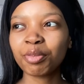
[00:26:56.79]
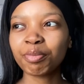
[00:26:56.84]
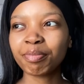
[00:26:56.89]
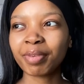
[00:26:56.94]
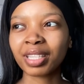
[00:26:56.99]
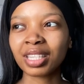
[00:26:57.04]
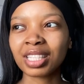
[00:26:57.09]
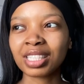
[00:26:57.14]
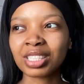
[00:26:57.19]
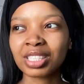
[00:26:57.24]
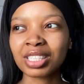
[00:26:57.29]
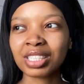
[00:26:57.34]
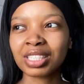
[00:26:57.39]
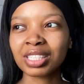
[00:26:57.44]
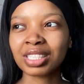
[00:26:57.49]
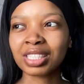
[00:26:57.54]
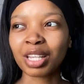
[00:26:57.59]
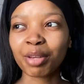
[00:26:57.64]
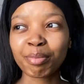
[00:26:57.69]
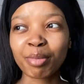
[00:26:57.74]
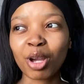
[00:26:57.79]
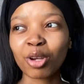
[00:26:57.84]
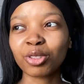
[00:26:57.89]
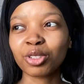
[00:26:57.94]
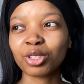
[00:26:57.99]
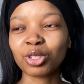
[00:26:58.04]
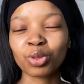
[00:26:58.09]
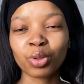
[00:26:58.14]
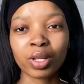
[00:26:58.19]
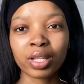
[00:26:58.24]
but somehow the
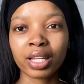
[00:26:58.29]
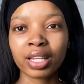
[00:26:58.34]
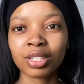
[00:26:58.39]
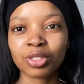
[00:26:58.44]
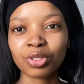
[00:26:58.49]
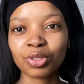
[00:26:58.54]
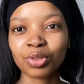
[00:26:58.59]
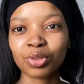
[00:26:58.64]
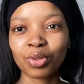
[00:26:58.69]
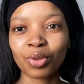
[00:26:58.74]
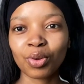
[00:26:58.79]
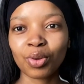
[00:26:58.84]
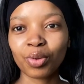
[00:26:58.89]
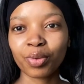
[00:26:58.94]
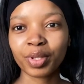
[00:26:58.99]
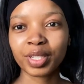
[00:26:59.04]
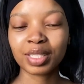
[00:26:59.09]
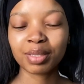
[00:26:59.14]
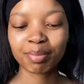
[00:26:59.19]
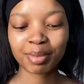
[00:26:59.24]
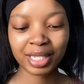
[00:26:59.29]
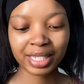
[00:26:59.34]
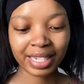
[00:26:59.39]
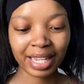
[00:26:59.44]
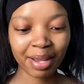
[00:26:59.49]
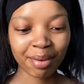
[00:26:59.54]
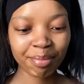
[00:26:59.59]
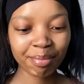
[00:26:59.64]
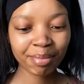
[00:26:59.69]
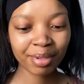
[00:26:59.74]
soil has to always be
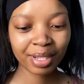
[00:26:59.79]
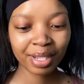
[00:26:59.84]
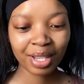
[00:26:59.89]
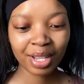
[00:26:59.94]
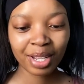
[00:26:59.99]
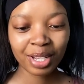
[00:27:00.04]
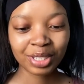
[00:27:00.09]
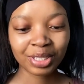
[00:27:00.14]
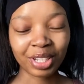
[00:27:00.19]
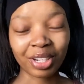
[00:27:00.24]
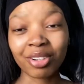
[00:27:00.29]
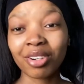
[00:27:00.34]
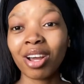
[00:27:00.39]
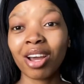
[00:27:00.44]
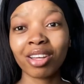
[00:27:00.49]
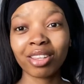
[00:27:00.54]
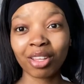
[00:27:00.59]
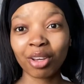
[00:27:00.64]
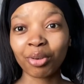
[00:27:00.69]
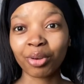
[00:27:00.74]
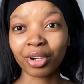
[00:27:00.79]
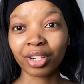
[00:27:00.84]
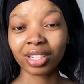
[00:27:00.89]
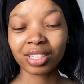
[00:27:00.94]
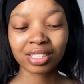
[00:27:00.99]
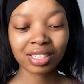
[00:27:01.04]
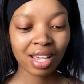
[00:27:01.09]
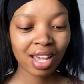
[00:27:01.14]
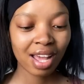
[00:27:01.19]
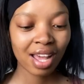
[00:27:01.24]
damp, so I don't know how that
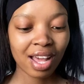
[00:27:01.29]
works.